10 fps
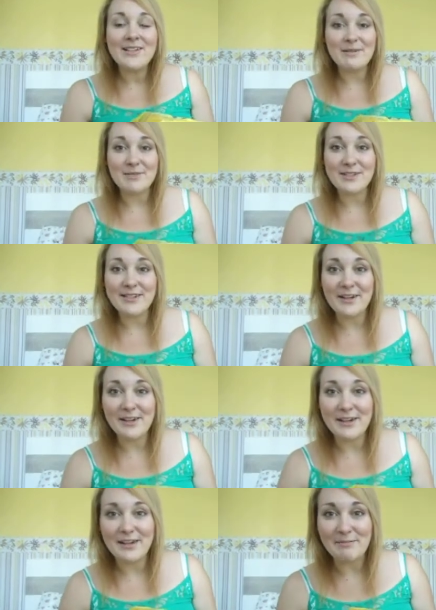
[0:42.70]
So I'm just
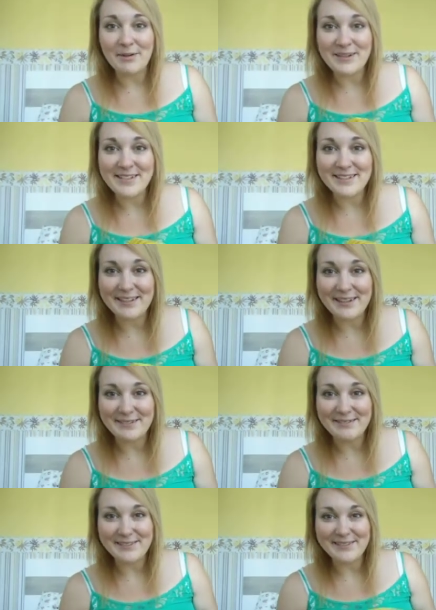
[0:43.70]
gonna unbox it
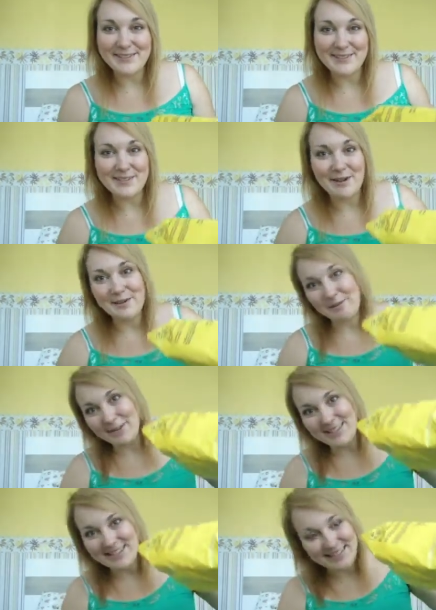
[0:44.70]
here with you and show you
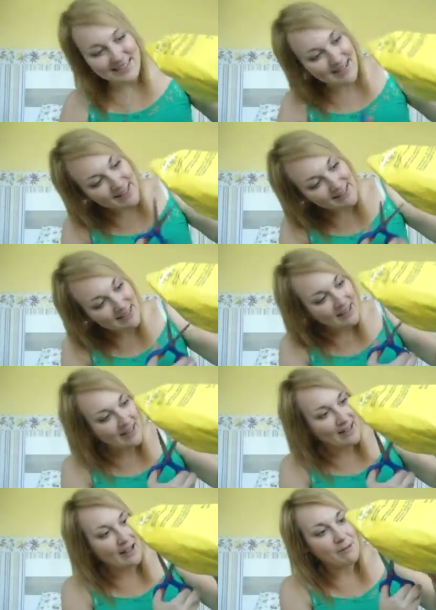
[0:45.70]
what's inside.
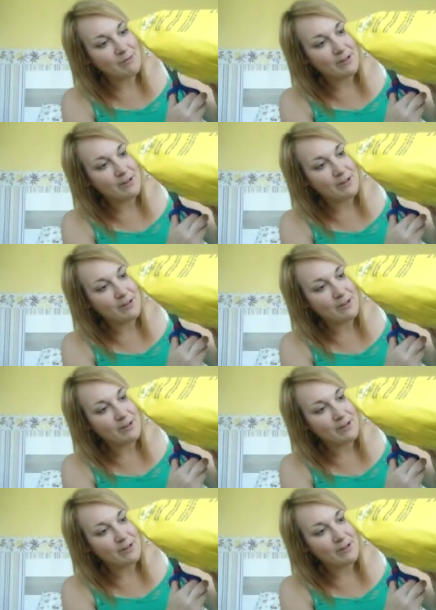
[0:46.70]
I'm